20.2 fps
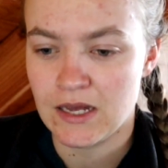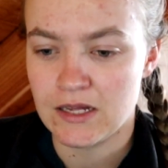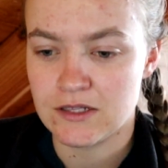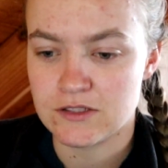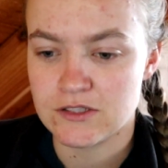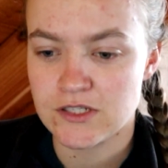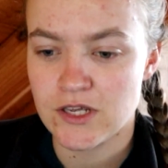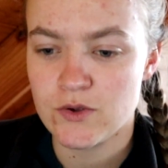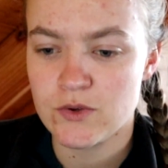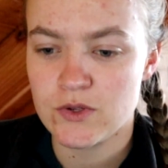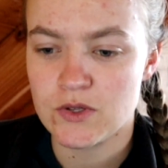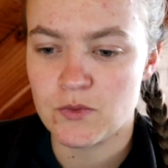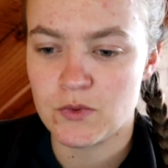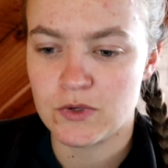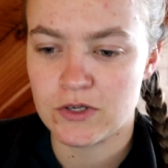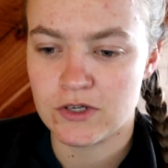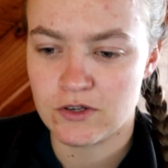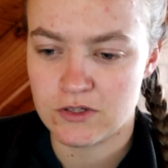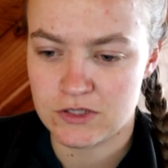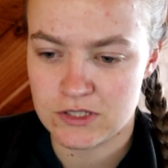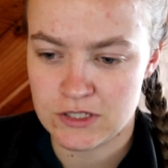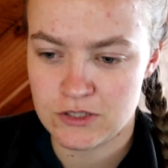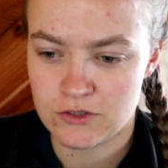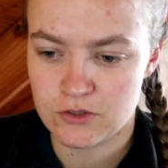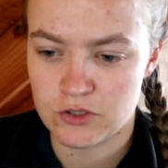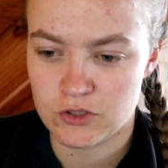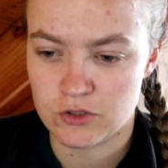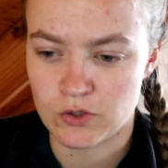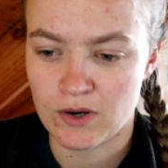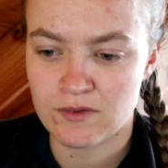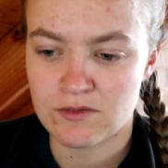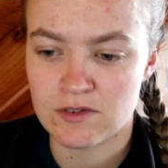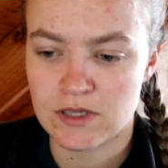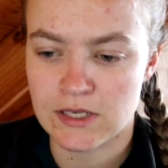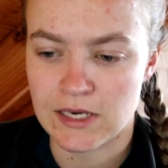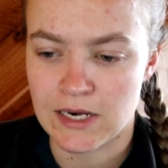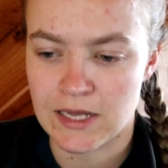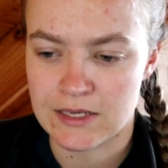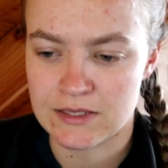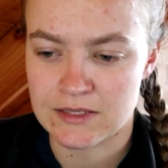And so Ewan continued to travel
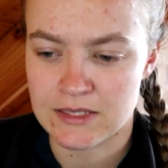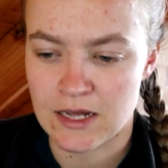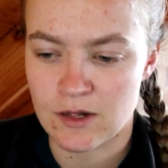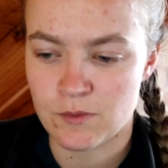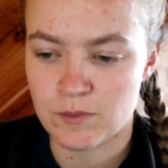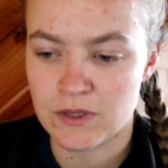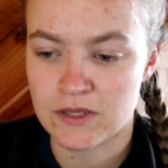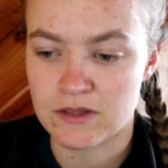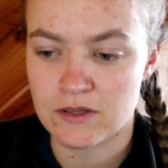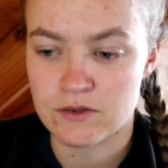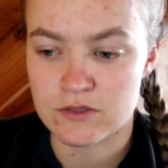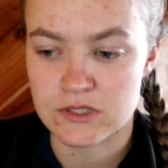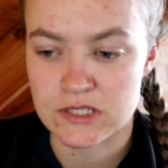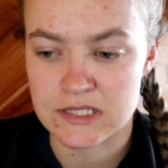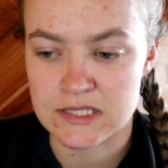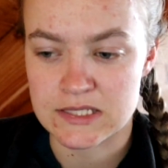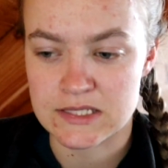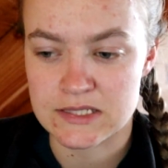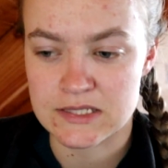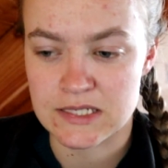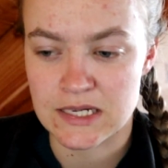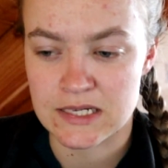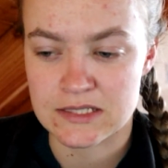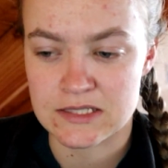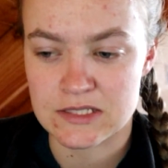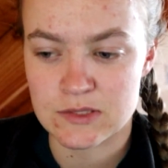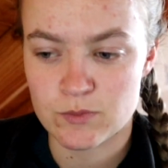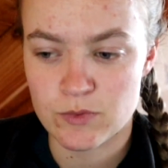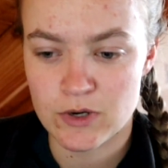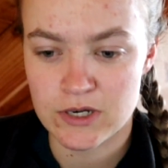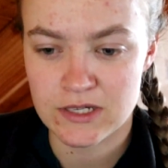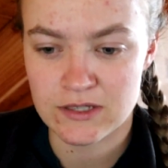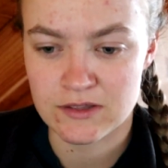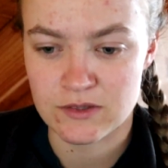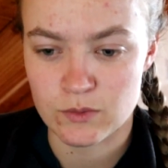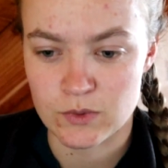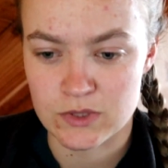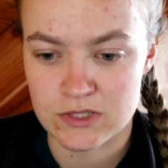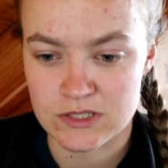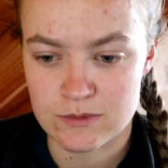the land, helping those in need and spreading
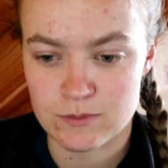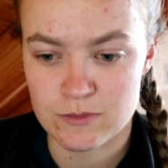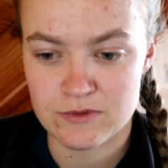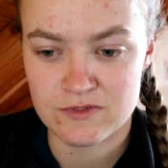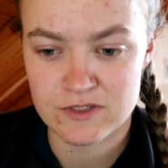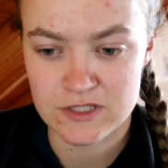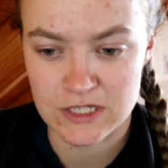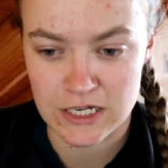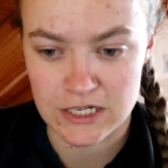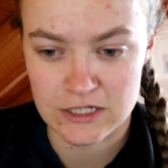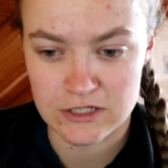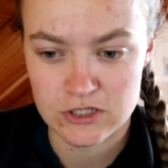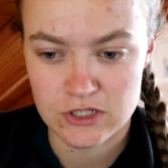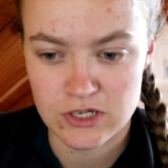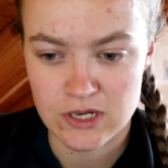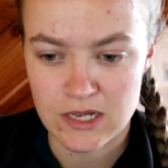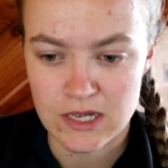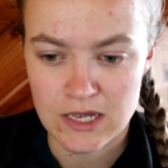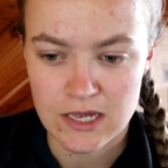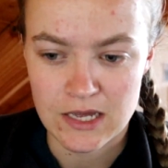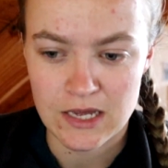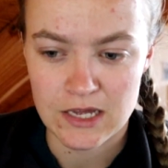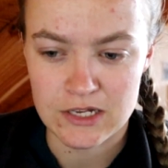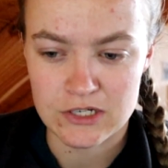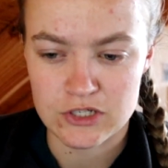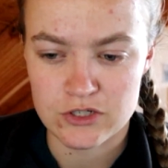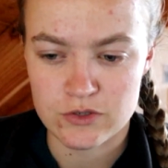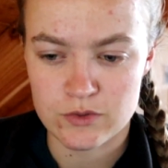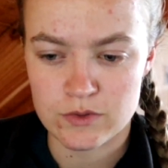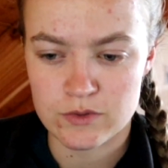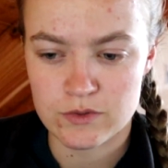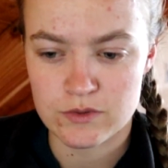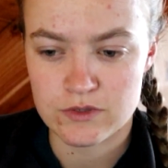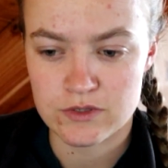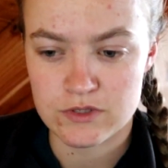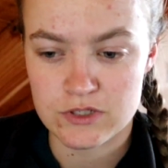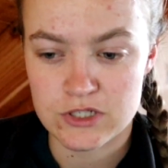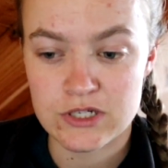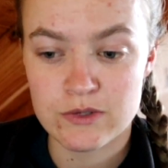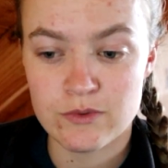the wisdom of Sage. And
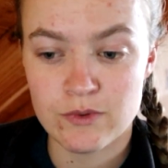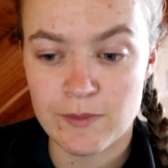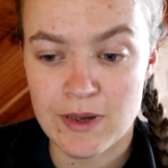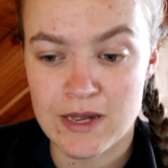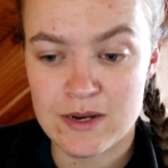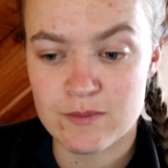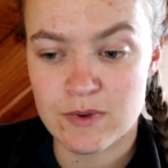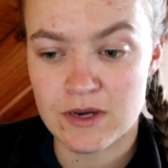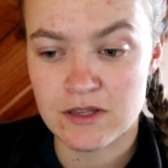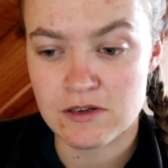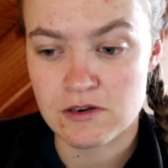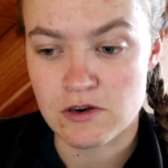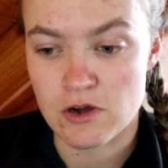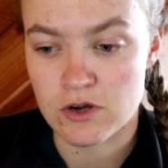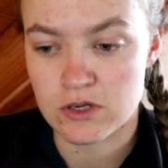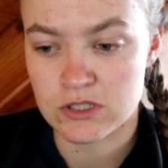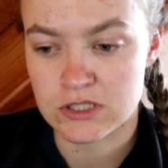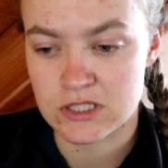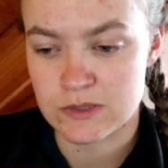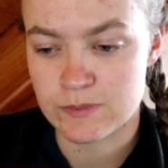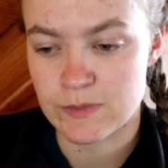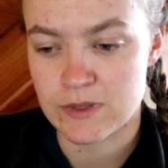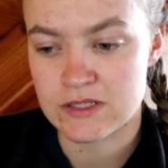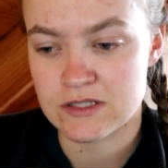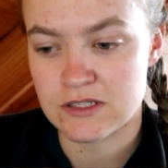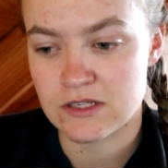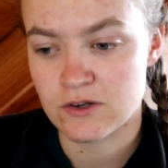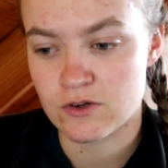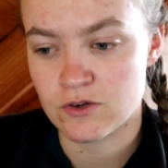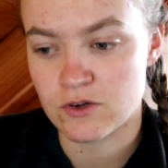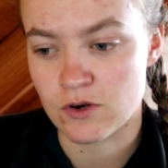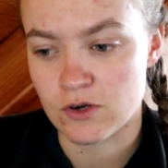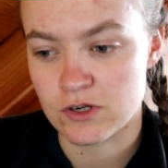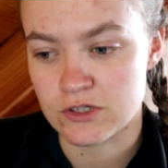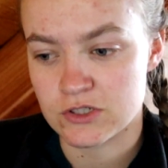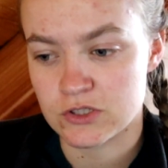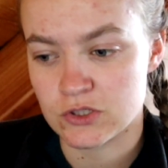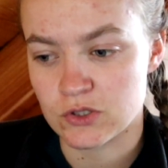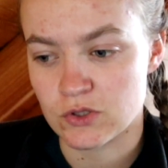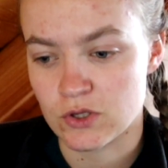she remained by the loch, dispensing her
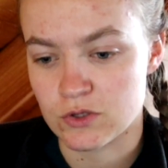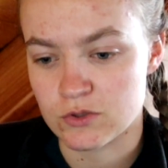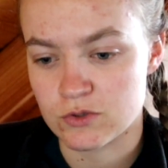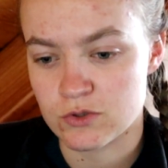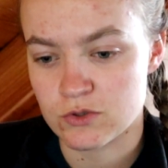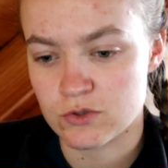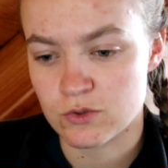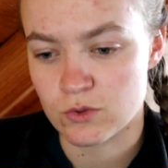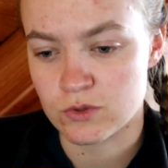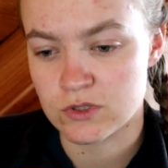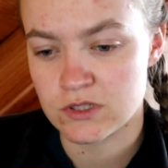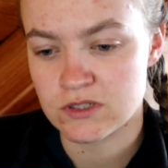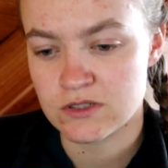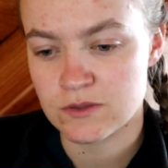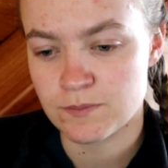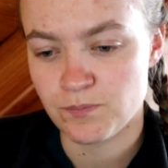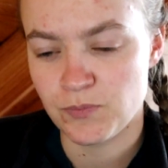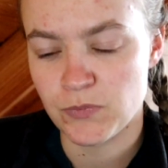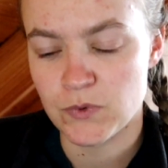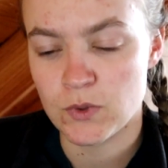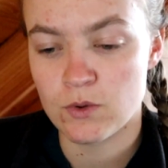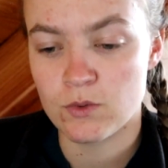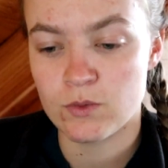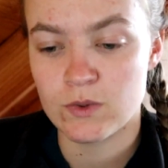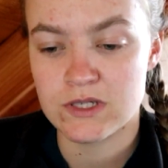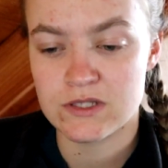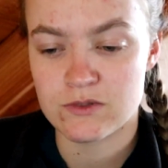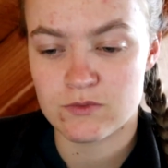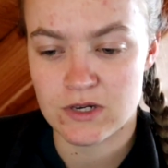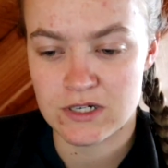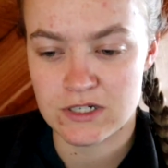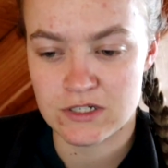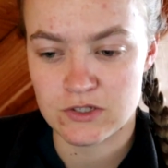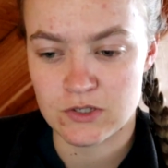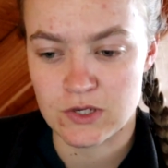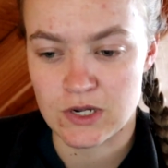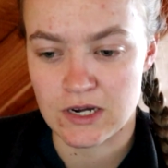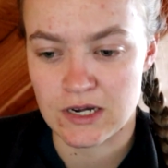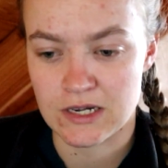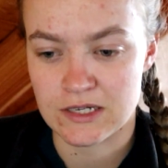knowledge to those who sought it, always ready
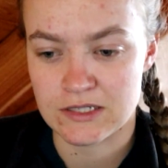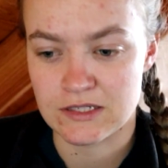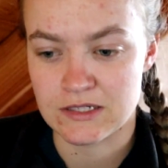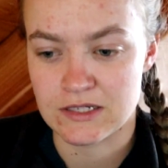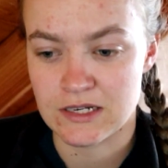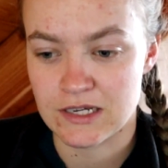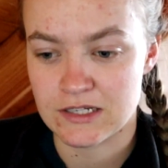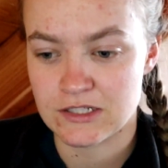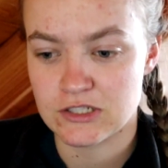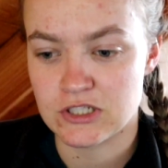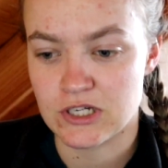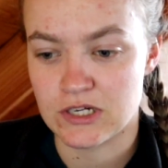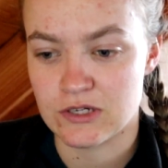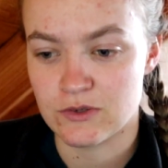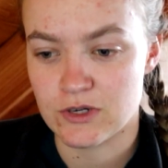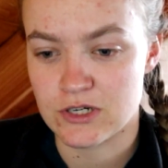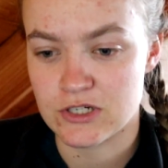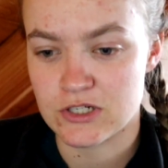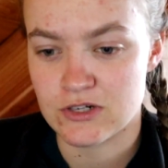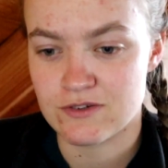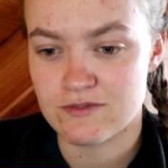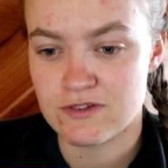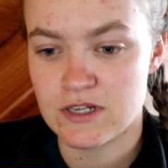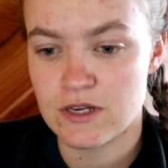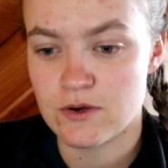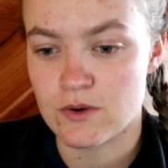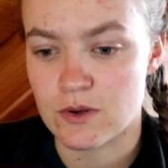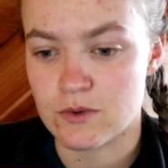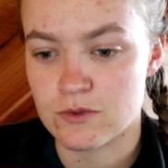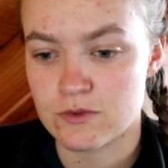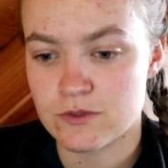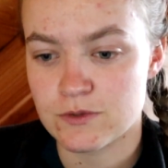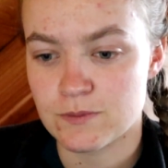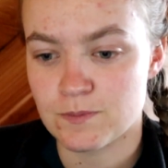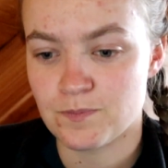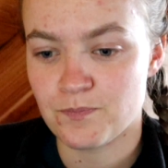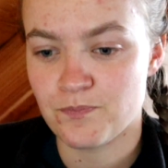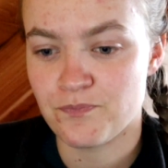to guide the next generation of heroes.